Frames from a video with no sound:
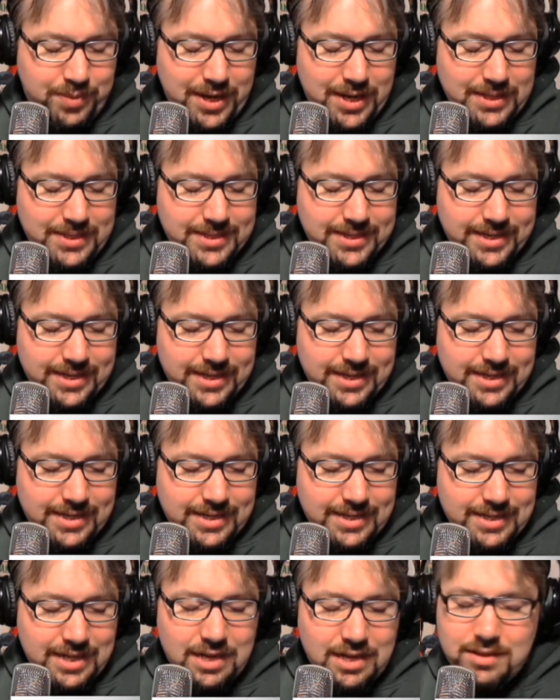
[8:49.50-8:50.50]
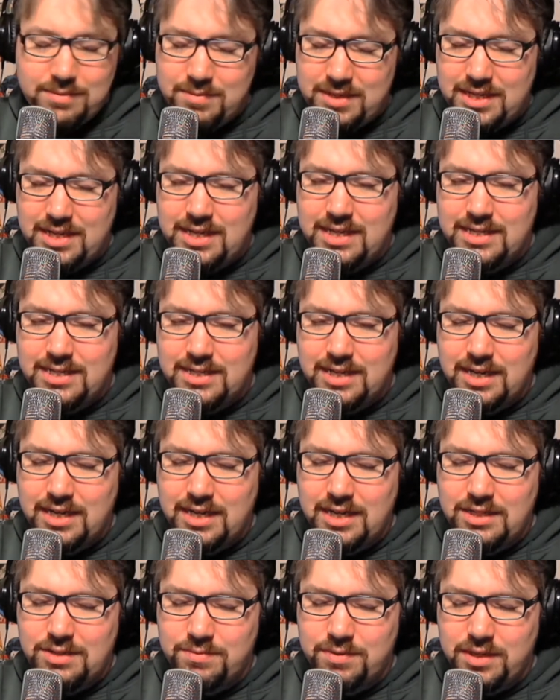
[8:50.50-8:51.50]
But
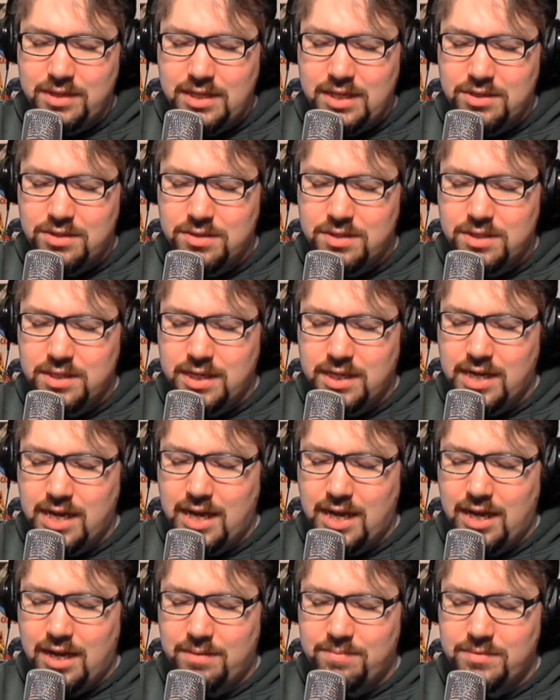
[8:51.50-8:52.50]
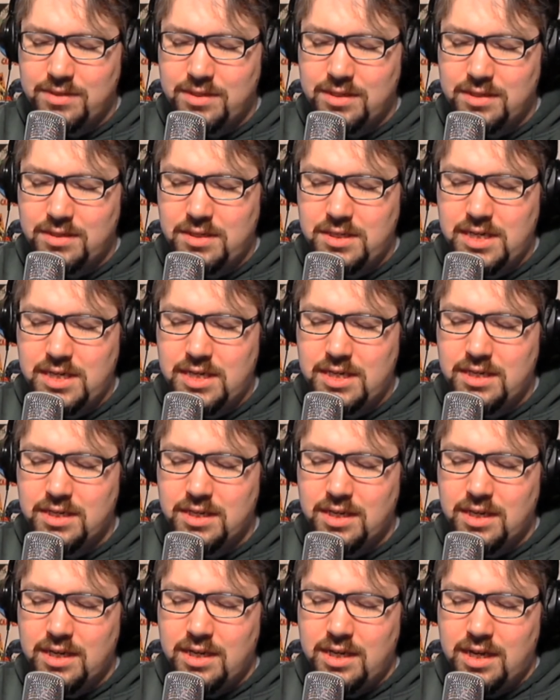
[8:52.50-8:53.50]
it's really interesting to
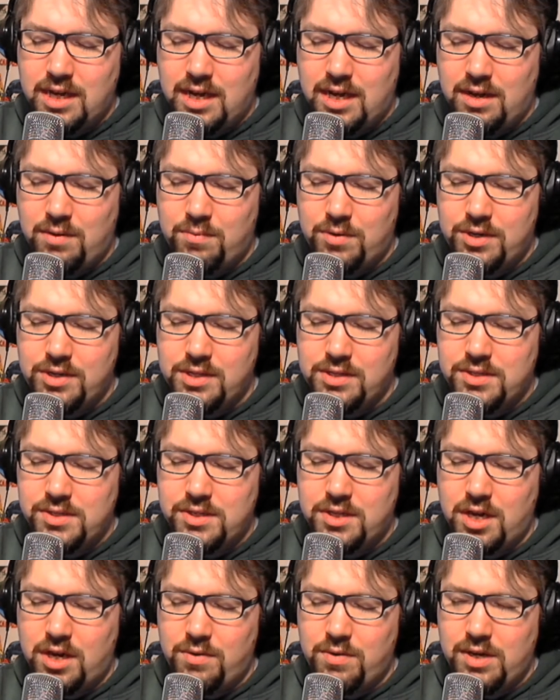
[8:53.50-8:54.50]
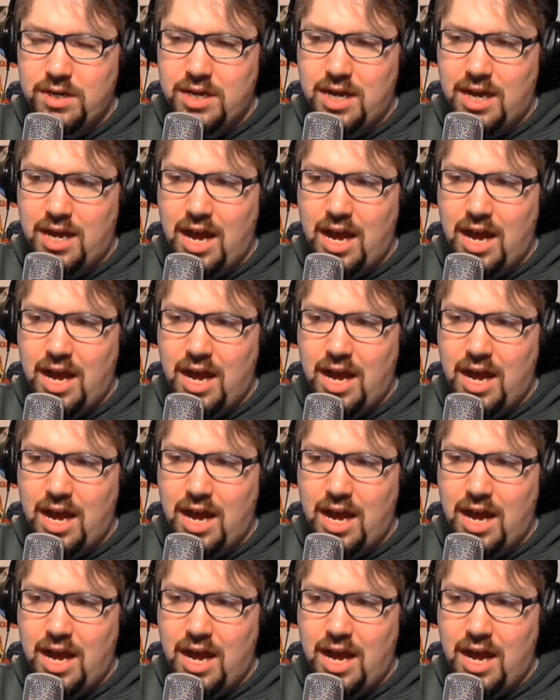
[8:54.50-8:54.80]
see where this is going.